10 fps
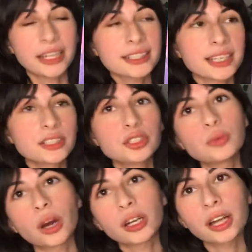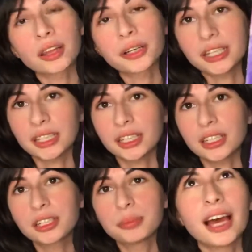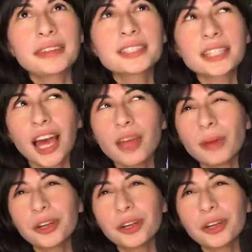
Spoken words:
decided to do watercolor and ink. At the time,